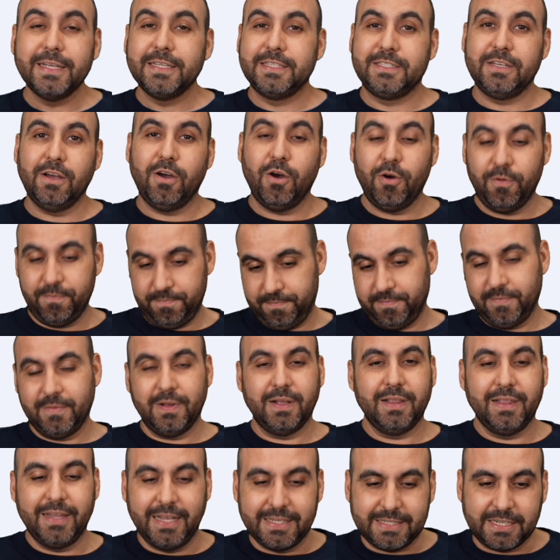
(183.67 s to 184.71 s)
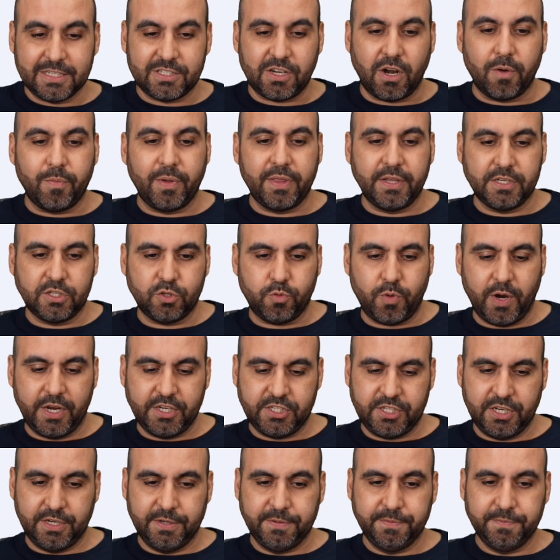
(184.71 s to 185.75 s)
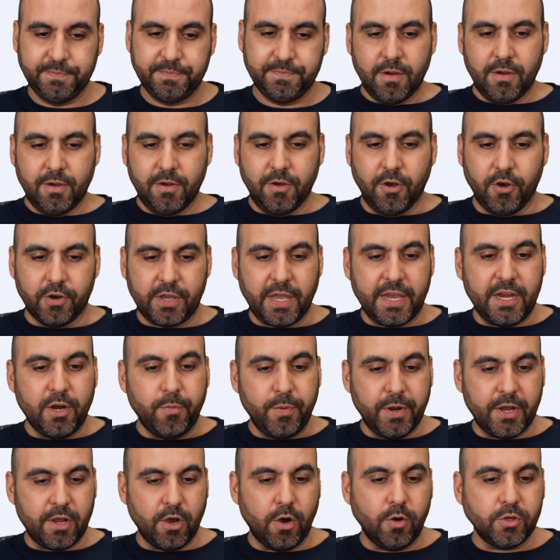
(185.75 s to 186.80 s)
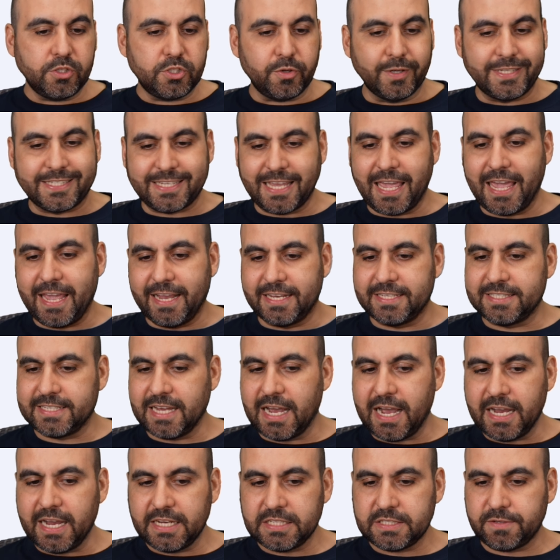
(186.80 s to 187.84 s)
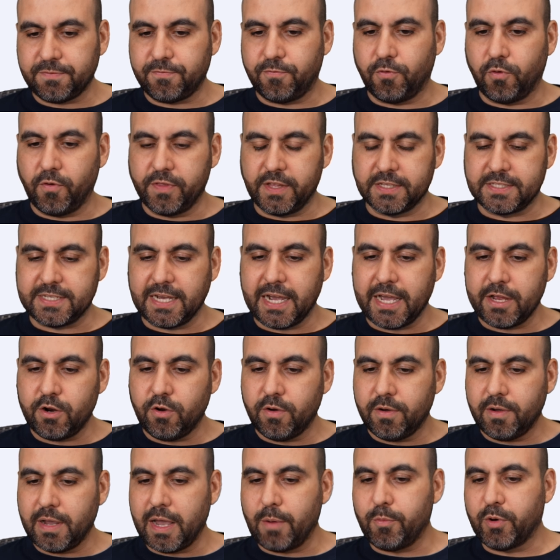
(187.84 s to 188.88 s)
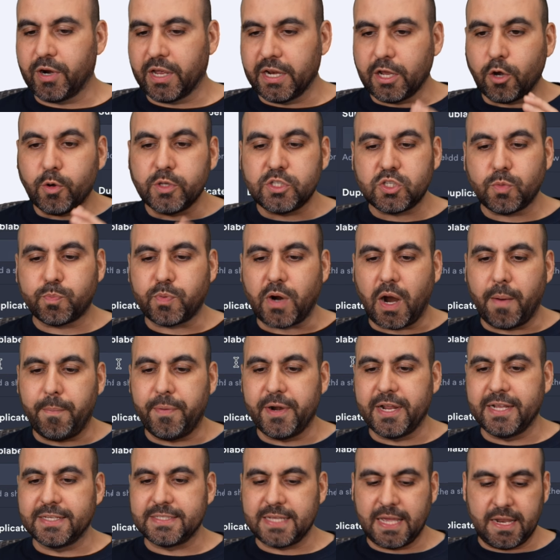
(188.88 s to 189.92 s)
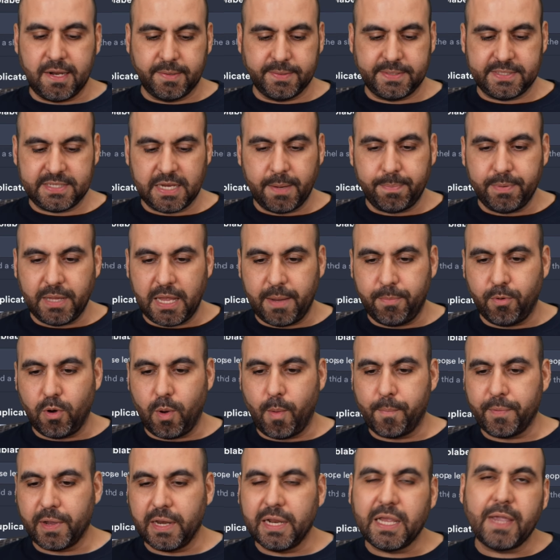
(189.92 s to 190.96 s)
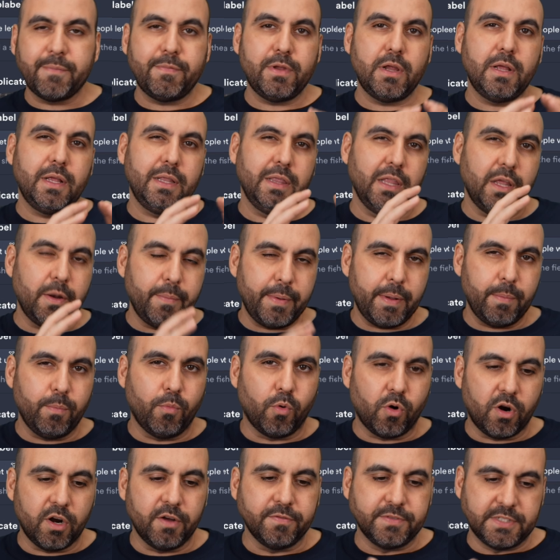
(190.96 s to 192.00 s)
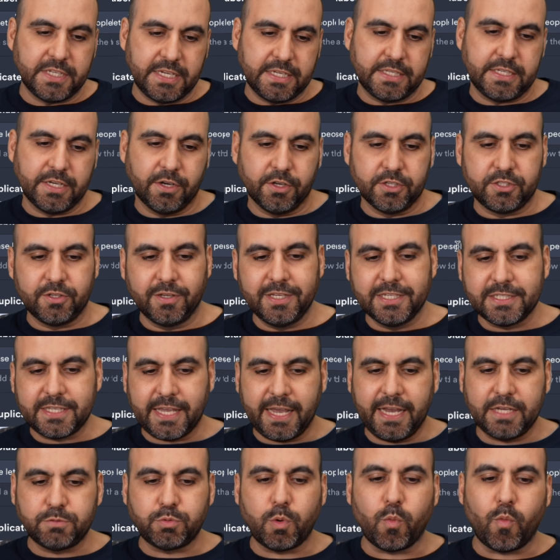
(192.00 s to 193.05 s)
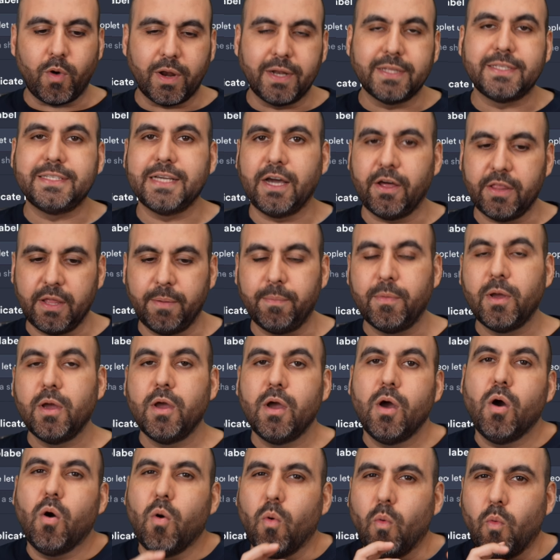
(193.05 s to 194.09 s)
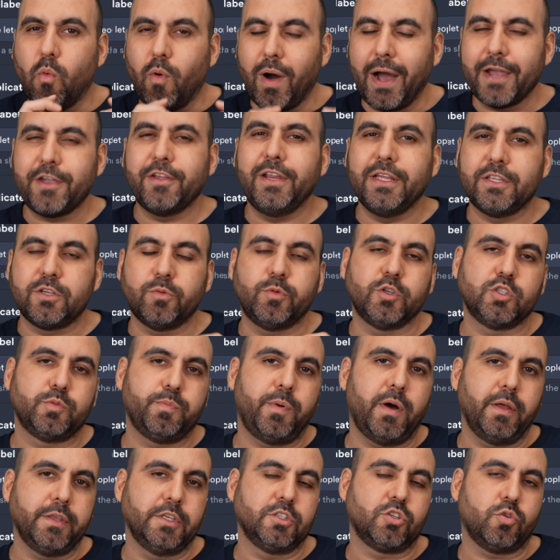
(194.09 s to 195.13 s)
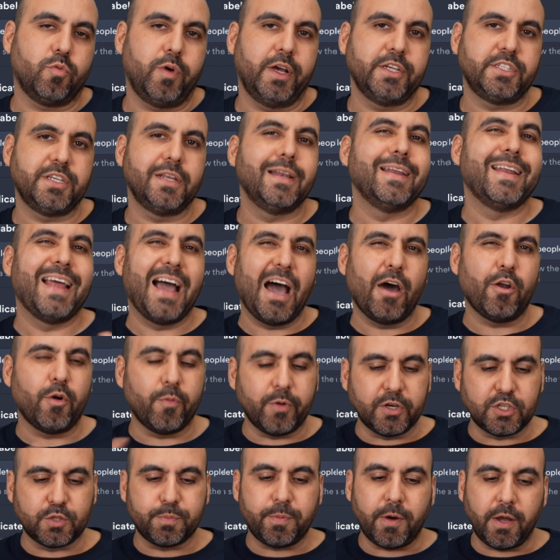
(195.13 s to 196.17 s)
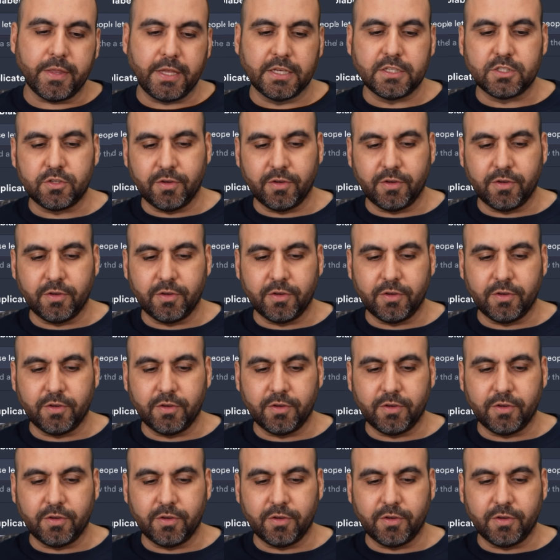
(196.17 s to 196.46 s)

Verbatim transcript: So let's get started with this question. Okay, here we go. So it's cake size for the title, and we're gonna go into properties and on sub label, I'm gonna give it a little bit more of detail. So in this case, we wanna tell them why you need to respond this question and how to respond it.